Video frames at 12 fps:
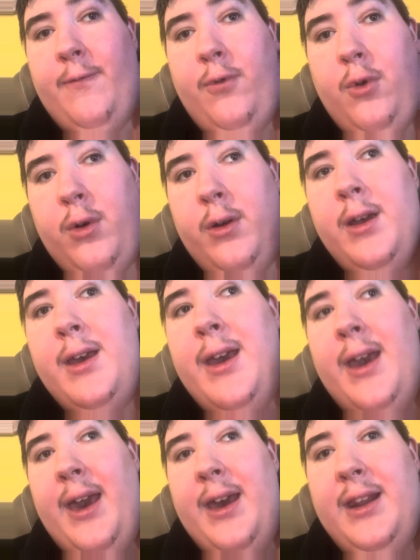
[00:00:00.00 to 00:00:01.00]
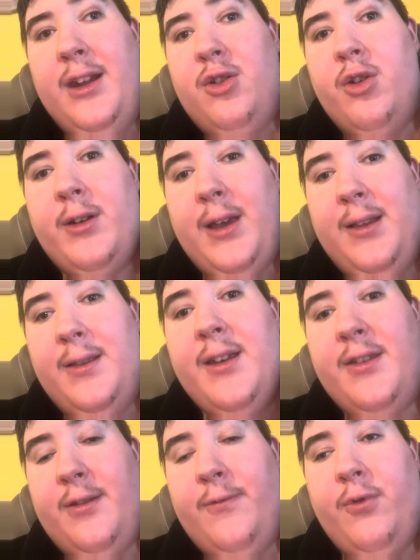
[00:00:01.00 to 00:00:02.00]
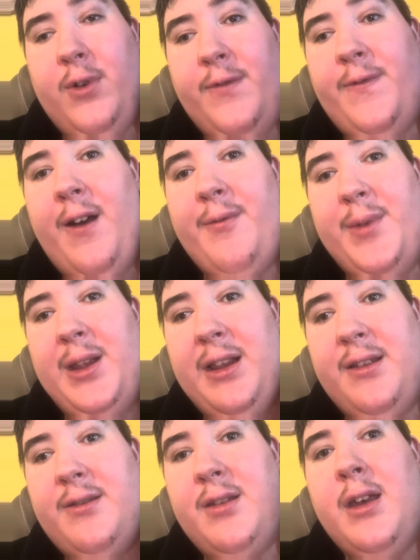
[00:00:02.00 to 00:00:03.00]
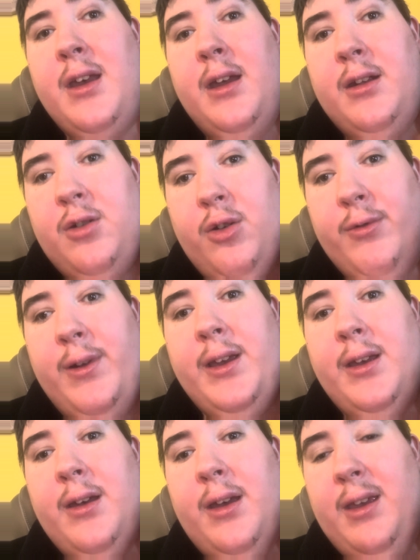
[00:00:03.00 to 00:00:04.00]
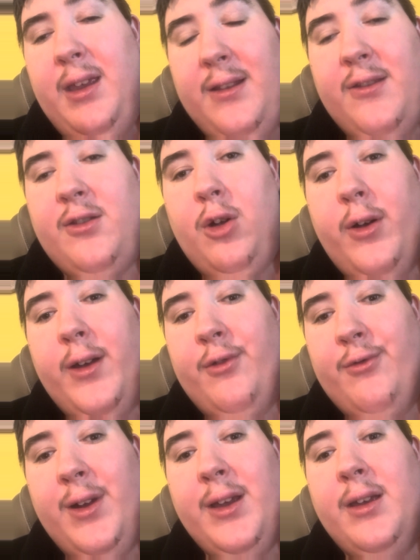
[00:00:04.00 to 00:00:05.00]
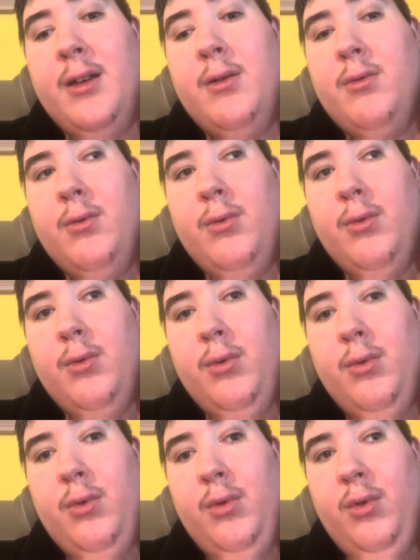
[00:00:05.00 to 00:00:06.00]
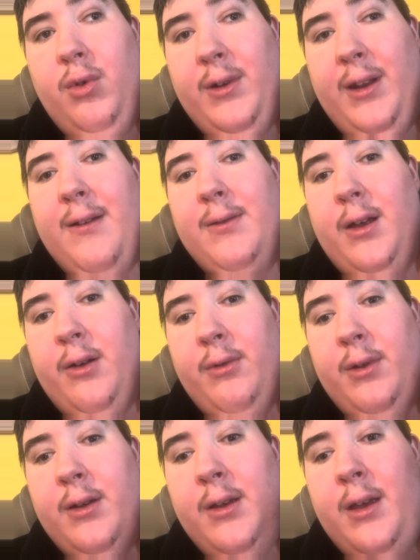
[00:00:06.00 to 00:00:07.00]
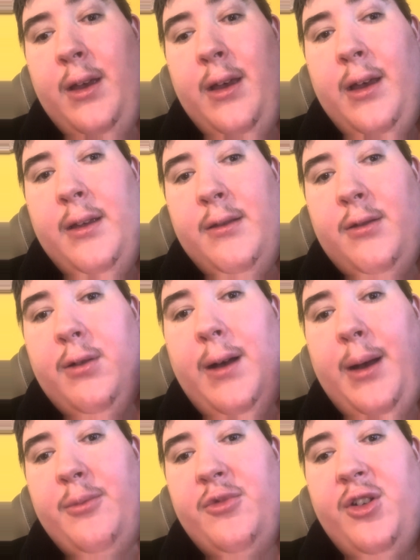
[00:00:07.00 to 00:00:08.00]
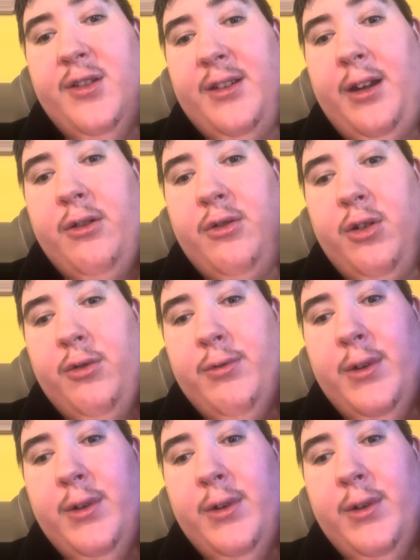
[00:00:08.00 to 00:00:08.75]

4, and it took at least 45 minutes to re-install and re-download. So I'm just here to